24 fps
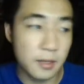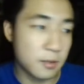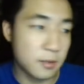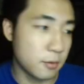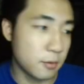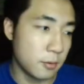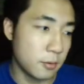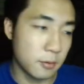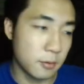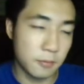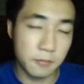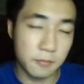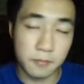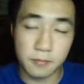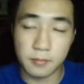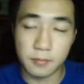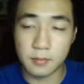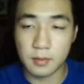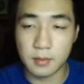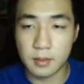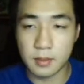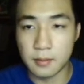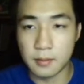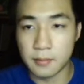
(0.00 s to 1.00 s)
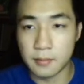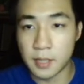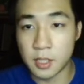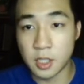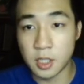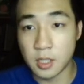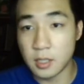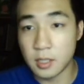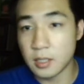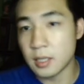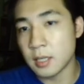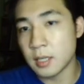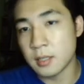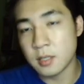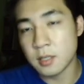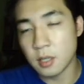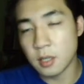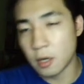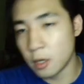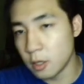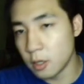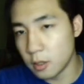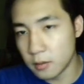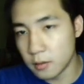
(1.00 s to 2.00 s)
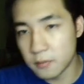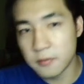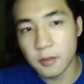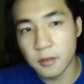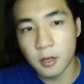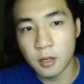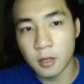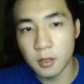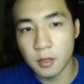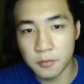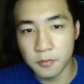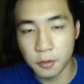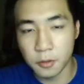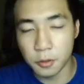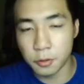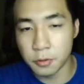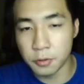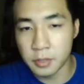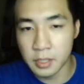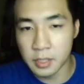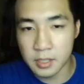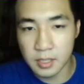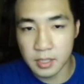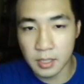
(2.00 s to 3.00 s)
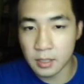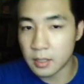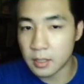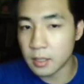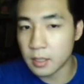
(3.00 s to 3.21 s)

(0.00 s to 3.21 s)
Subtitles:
So imagine it hits all of your units and they